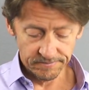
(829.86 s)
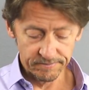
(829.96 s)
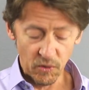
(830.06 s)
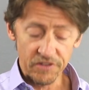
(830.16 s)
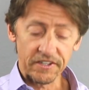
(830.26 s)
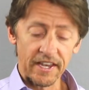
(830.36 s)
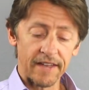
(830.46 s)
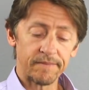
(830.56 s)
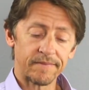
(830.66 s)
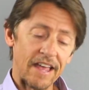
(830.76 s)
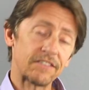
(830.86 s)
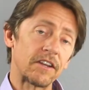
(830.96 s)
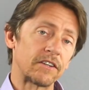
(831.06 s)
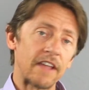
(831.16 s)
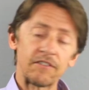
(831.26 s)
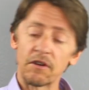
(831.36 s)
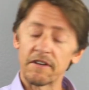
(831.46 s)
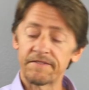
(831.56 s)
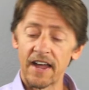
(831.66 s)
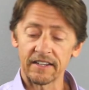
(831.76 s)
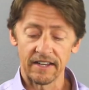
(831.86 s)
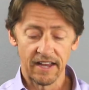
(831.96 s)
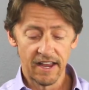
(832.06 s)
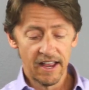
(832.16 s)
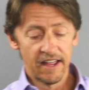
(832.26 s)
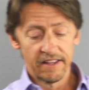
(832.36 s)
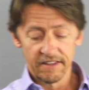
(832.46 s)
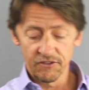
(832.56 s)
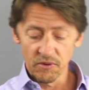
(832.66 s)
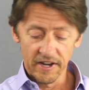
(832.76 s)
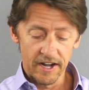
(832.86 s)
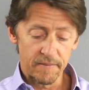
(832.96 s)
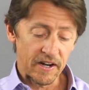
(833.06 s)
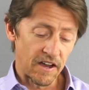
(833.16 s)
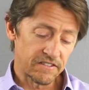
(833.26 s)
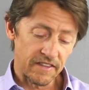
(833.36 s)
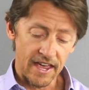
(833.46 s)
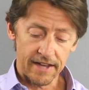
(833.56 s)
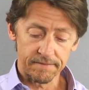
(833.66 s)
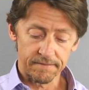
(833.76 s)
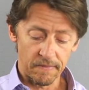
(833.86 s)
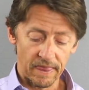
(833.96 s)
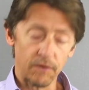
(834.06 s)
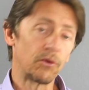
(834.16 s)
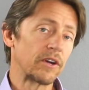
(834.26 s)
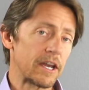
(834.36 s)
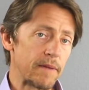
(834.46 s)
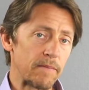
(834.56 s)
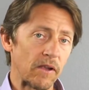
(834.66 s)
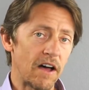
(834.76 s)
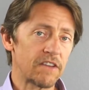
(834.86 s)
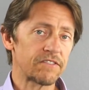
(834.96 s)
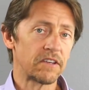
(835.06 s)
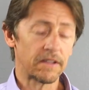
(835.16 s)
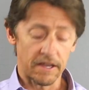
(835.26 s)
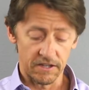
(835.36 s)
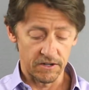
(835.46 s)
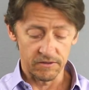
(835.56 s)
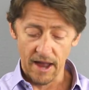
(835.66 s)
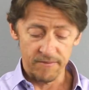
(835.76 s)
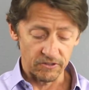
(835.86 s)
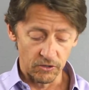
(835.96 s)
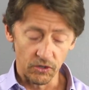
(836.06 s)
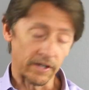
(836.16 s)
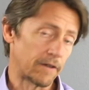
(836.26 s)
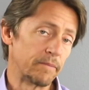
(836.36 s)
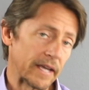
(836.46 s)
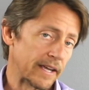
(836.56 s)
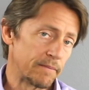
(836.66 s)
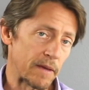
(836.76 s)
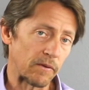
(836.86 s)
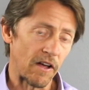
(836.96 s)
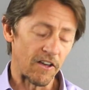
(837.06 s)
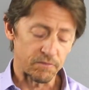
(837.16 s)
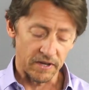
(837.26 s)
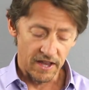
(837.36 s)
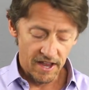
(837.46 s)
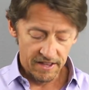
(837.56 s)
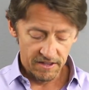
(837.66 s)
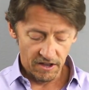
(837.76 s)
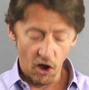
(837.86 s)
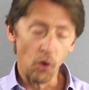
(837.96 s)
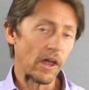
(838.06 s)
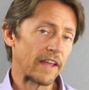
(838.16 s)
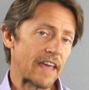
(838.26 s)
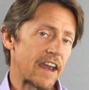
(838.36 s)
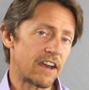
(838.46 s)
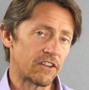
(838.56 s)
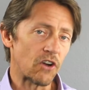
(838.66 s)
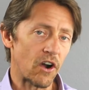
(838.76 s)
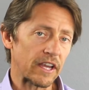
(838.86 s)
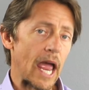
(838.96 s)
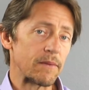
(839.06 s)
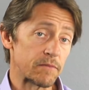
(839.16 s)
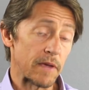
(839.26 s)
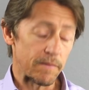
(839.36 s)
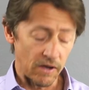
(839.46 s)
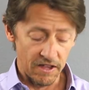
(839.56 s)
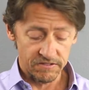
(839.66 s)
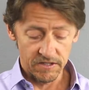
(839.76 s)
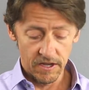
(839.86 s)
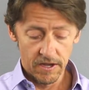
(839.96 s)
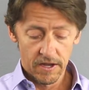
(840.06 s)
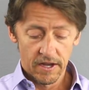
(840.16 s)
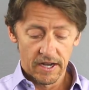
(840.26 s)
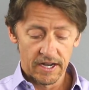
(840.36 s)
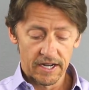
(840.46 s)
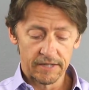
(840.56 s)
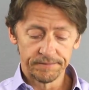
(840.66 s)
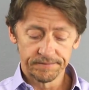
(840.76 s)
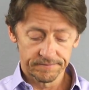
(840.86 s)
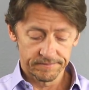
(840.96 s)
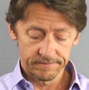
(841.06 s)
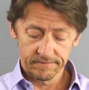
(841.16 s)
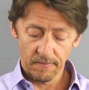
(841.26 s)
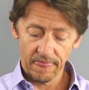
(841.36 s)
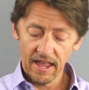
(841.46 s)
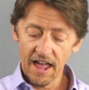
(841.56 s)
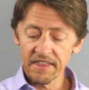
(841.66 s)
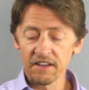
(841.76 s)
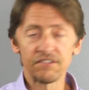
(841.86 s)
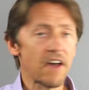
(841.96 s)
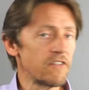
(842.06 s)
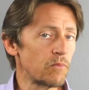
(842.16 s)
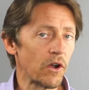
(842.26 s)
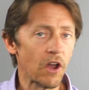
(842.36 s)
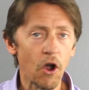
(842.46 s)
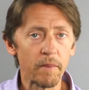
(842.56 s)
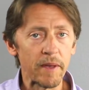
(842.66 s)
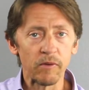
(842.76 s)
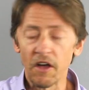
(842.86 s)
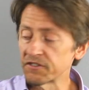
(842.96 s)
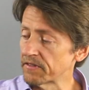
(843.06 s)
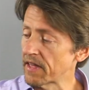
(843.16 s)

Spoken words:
But once again, that's going to affect it. This one here, because of that, it will get a B+, you know, absolutely, or B+, but a hole like that in an Atari game is a B+. I think a 7.0 B+ on